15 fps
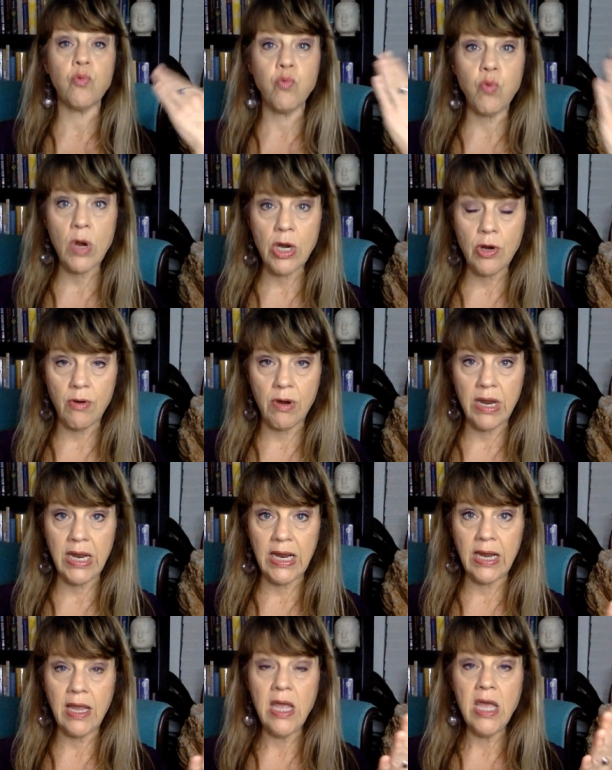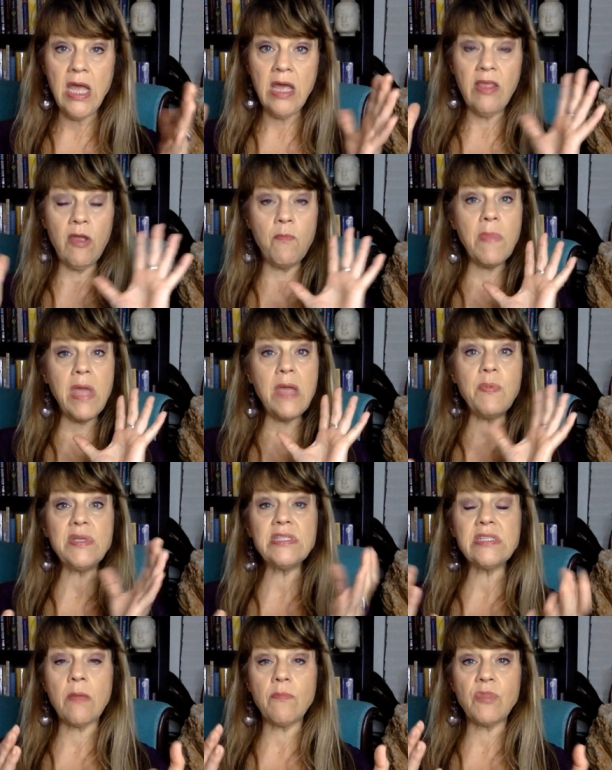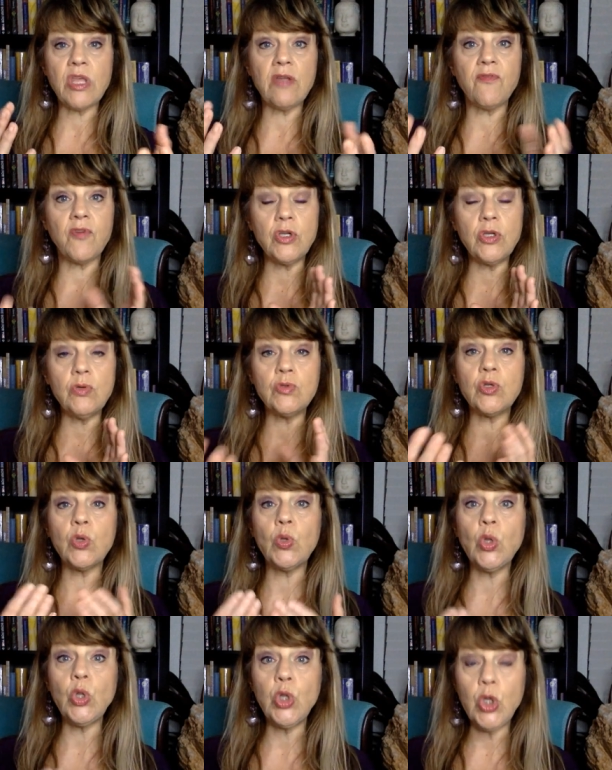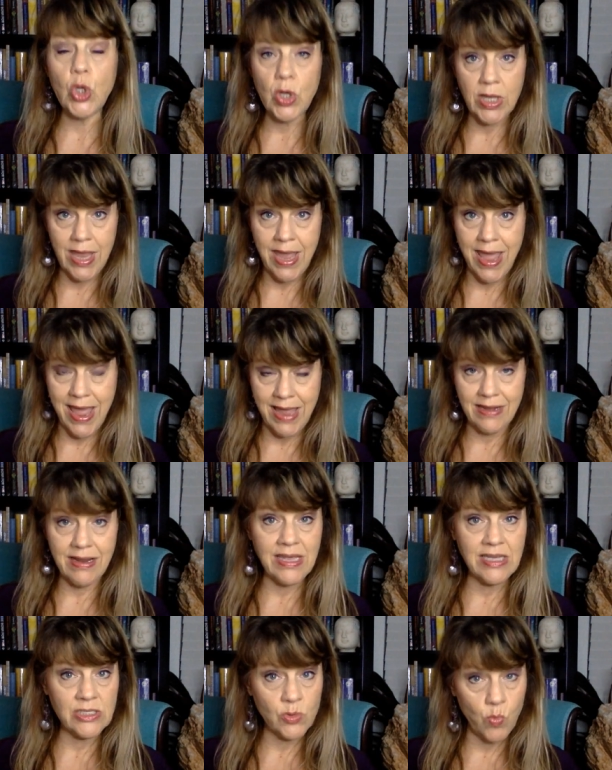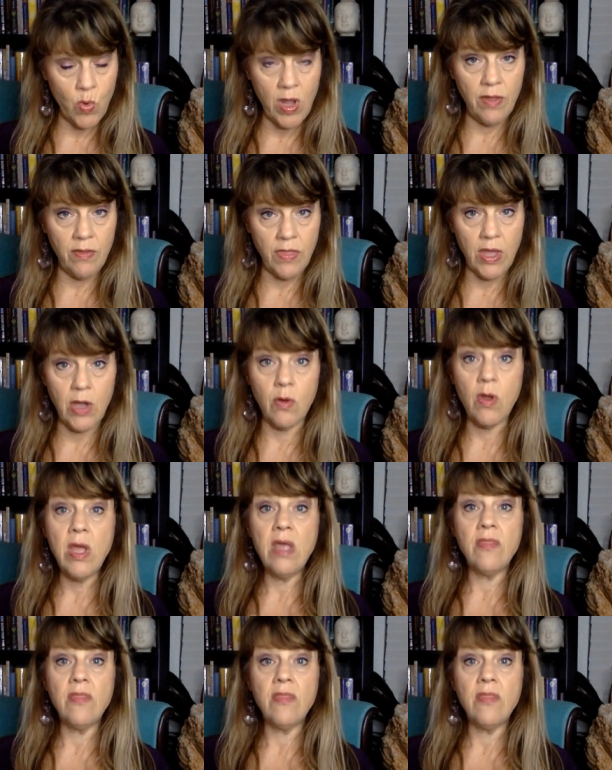triggering, it may be something for you to look at as well, though.